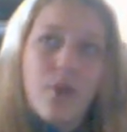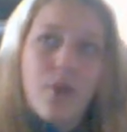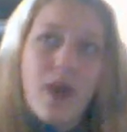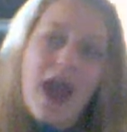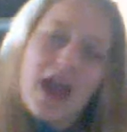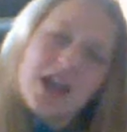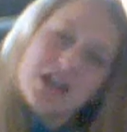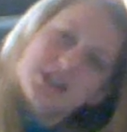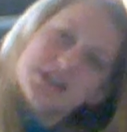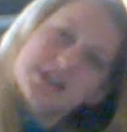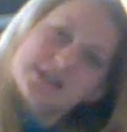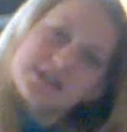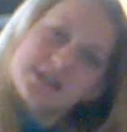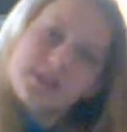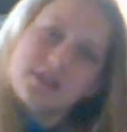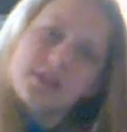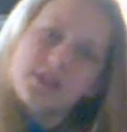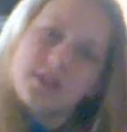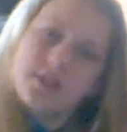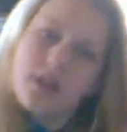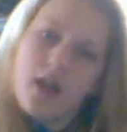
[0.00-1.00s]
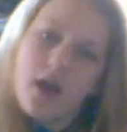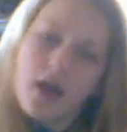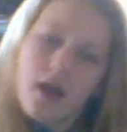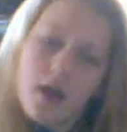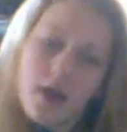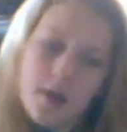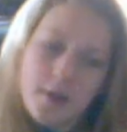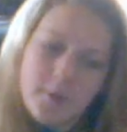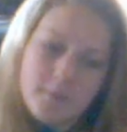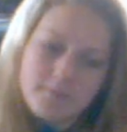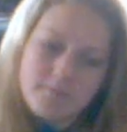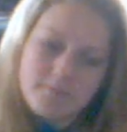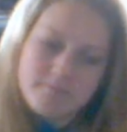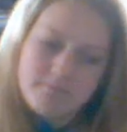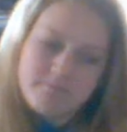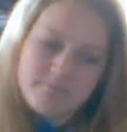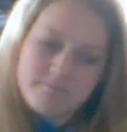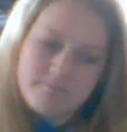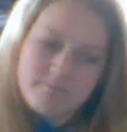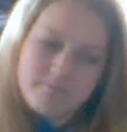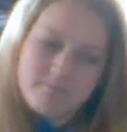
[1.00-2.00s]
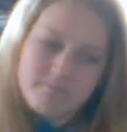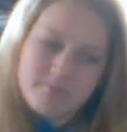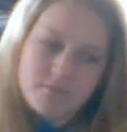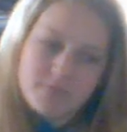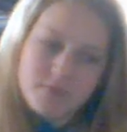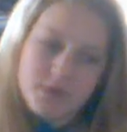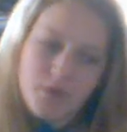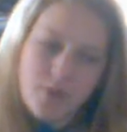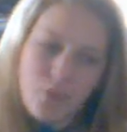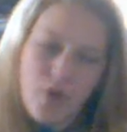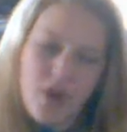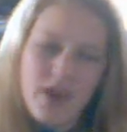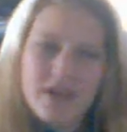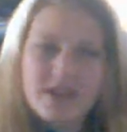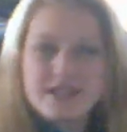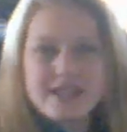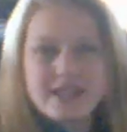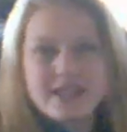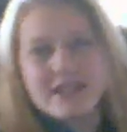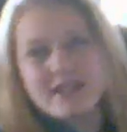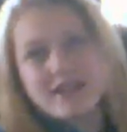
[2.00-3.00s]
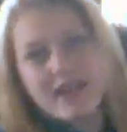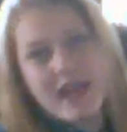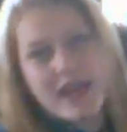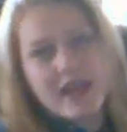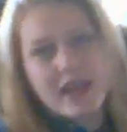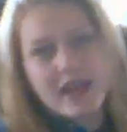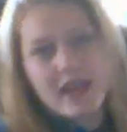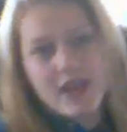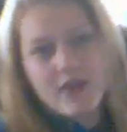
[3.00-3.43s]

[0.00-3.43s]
I just want to see, like,